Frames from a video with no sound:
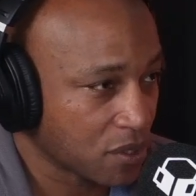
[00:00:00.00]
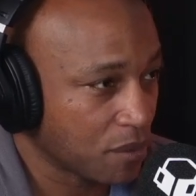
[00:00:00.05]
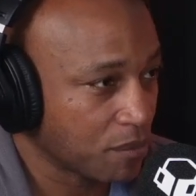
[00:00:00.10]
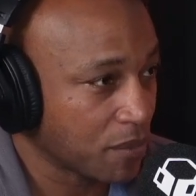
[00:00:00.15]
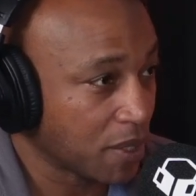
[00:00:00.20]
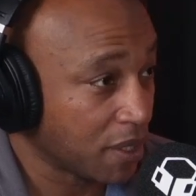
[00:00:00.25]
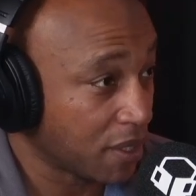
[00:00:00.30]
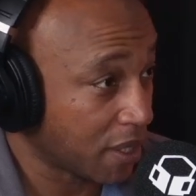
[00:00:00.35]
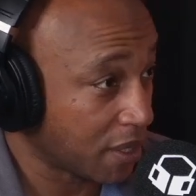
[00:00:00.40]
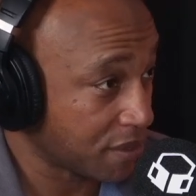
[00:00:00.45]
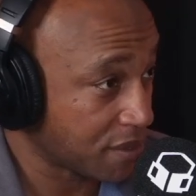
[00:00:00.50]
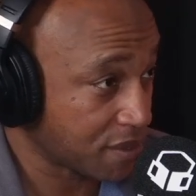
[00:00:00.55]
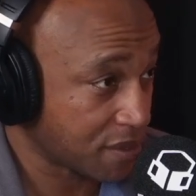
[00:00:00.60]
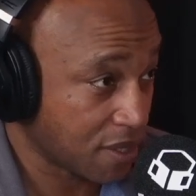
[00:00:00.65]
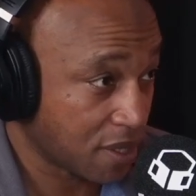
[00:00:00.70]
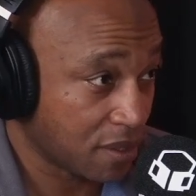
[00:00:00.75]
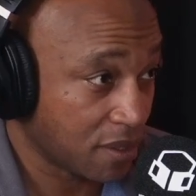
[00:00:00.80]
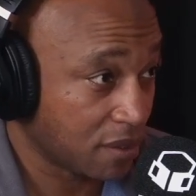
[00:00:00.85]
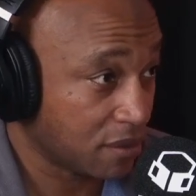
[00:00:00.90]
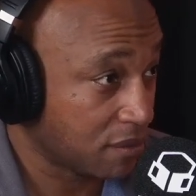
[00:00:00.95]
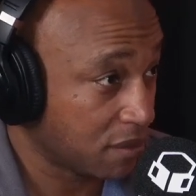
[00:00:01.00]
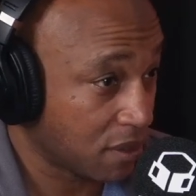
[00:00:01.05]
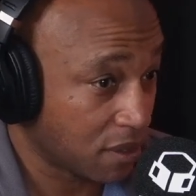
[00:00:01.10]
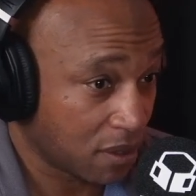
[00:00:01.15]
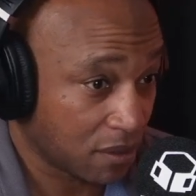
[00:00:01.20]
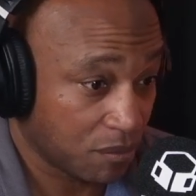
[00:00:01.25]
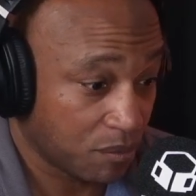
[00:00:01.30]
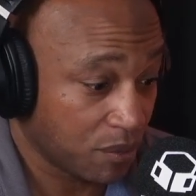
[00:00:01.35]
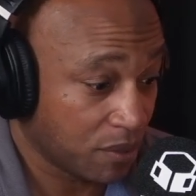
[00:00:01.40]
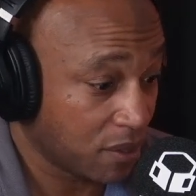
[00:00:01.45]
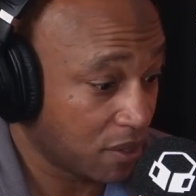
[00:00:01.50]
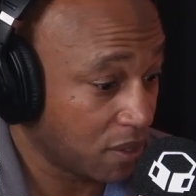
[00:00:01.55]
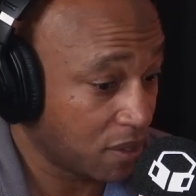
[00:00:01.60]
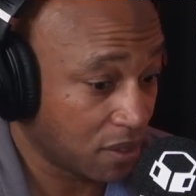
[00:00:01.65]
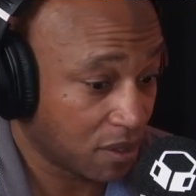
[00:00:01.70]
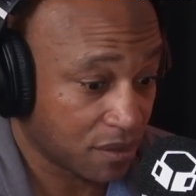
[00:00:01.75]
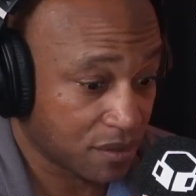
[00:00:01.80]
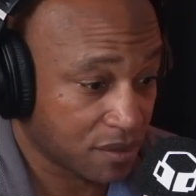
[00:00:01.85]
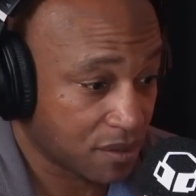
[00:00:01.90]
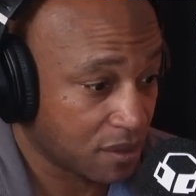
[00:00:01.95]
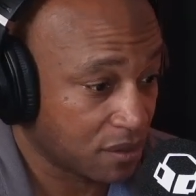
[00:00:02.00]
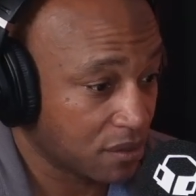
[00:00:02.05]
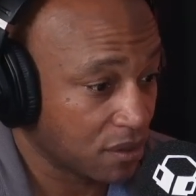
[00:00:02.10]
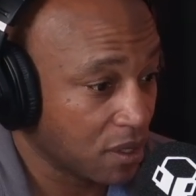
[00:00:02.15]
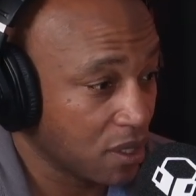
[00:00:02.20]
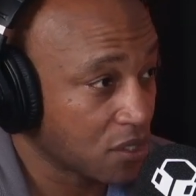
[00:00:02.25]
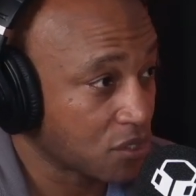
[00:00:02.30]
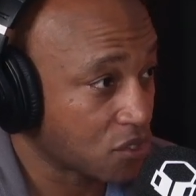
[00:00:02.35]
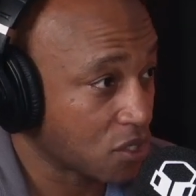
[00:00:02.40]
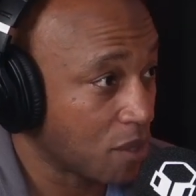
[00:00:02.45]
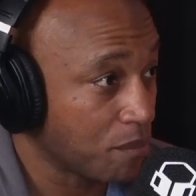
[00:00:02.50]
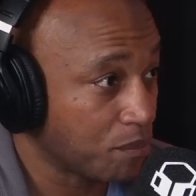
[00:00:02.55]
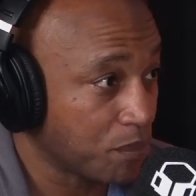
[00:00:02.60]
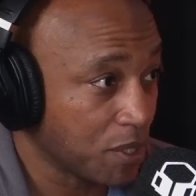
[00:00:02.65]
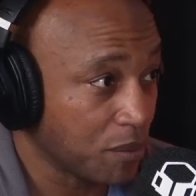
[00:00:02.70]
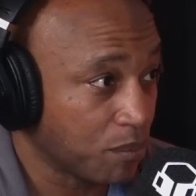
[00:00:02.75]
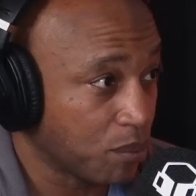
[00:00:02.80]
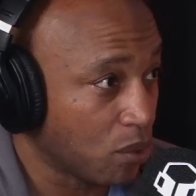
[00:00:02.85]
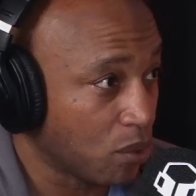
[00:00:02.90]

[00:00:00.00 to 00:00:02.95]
And I said it at the beginning. I said some people,